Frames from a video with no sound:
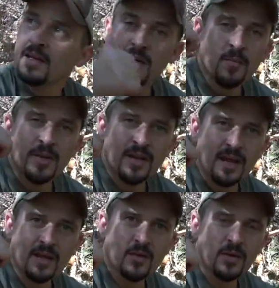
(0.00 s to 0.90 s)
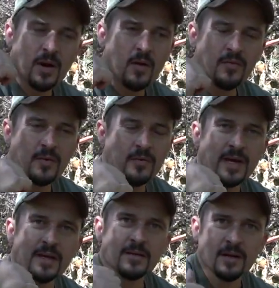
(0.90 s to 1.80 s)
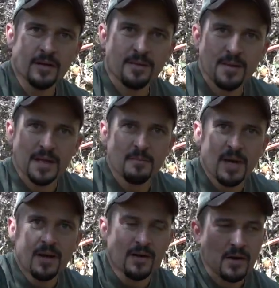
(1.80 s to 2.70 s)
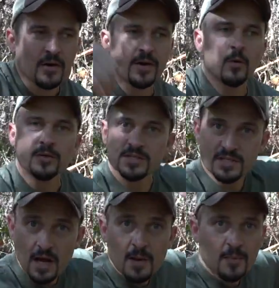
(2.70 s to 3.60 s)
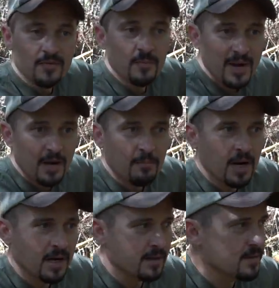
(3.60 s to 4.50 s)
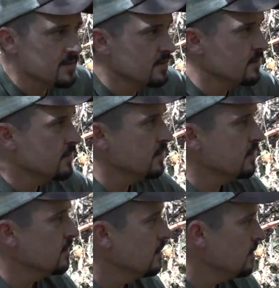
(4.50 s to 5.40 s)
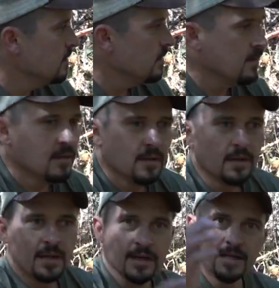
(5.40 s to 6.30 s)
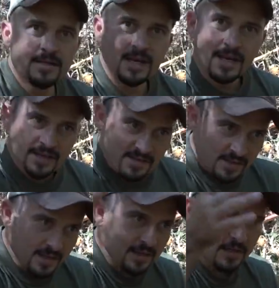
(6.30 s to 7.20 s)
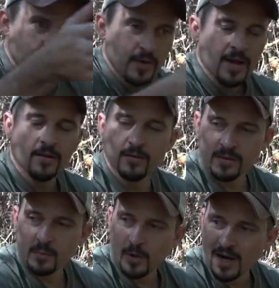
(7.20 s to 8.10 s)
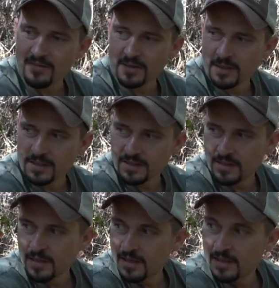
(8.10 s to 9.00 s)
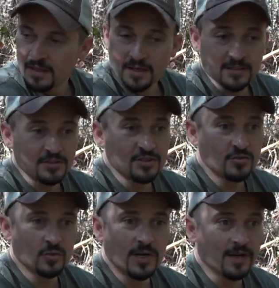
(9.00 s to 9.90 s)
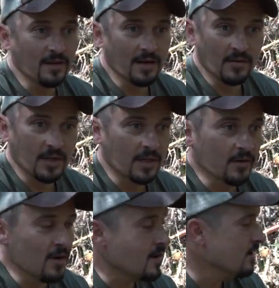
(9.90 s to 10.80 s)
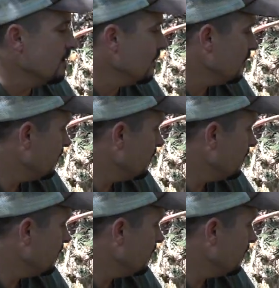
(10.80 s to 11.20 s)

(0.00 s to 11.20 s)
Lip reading: coming down off of a thick bedding area on this top of the mountain behind us. And he's exiting to go down onto the private land and shredding everything right here.